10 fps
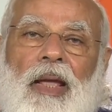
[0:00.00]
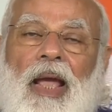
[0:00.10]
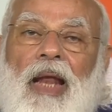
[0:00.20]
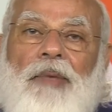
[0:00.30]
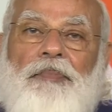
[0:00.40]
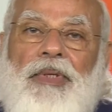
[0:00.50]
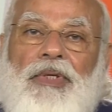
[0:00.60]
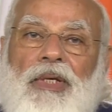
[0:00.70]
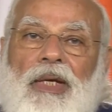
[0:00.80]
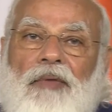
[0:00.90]

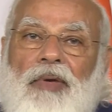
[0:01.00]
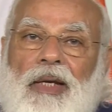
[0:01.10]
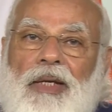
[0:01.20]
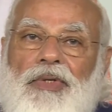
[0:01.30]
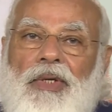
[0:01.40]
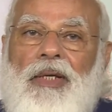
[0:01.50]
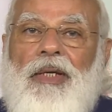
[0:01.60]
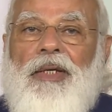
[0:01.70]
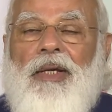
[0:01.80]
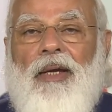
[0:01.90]
LPG coverage in
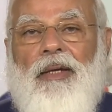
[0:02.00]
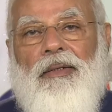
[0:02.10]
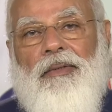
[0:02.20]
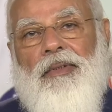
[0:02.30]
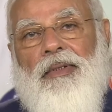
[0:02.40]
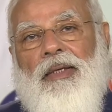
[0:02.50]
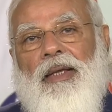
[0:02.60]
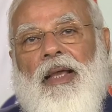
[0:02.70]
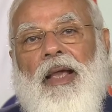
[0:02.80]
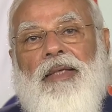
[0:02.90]
India
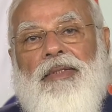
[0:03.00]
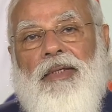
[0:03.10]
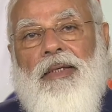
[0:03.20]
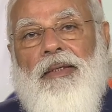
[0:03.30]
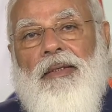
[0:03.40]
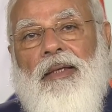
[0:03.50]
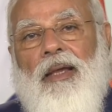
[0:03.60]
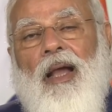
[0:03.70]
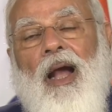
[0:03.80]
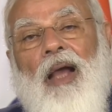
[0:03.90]
has seen
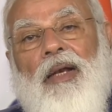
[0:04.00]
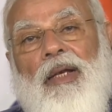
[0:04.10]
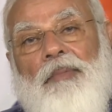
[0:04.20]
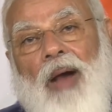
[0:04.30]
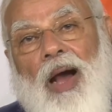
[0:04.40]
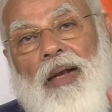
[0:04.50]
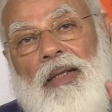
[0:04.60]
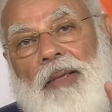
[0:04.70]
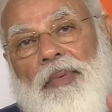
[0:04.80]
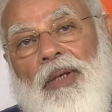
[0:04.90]
a
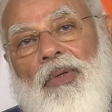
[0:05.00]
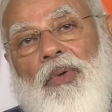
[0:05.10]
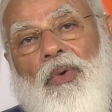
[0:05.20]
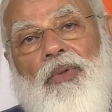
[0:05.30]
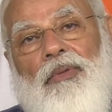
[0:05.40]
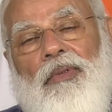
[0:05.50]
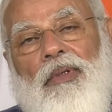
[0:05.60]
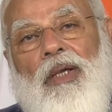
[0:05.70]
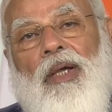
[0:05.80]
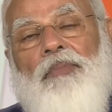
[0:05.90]
remarkable growth
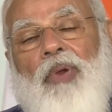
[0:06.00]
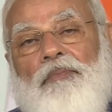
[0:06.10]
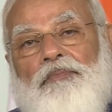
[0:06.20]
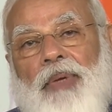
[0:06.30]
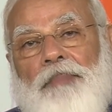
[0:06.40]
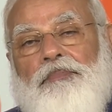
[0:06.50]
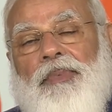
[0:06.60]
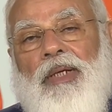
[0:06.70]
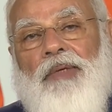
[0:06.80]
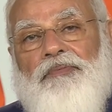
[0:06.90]
from
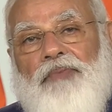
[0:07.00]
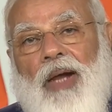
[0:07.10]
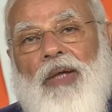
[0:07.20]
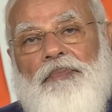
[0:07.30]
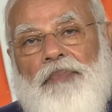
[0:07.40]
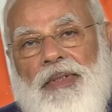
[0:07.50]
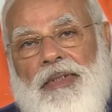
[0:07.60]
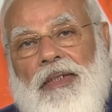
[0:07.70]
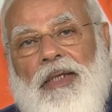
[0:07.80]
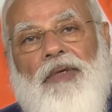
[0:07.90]

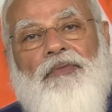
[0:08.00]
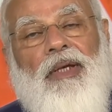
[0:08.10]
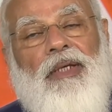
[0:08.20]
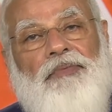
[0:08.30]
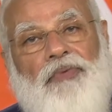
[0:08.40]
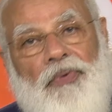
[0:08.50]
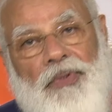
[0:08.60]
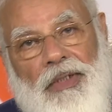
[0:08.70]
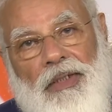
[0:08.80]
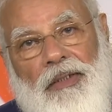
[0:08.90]
55% in
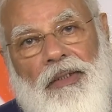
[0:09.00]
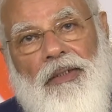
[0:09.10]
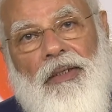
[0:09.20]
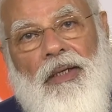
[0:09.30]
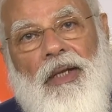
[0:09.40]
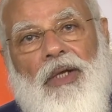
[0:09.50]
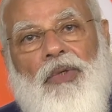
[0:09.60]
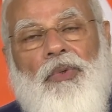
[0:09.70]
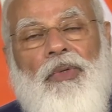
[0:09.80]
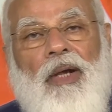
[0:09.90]
2014
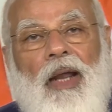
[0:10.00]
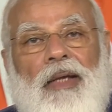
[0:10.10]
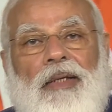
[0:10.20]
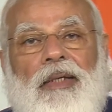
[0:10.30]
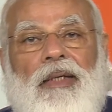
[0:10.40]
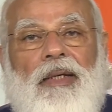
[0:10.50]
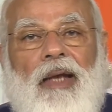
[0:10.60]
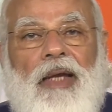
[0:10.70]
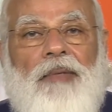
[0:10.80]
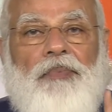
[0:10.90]
to
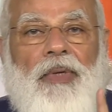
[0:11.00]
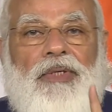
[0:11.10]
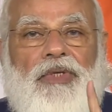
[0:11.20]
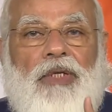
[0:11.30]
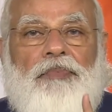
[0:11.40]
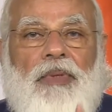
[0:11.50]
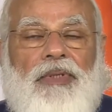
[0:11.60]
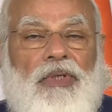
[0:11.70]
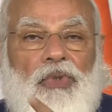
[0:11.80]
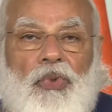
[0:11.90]

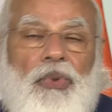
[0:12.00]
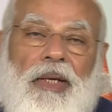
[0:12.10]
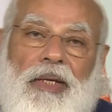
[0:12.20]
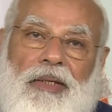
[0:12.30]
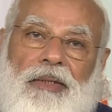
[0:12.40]
99.6% today.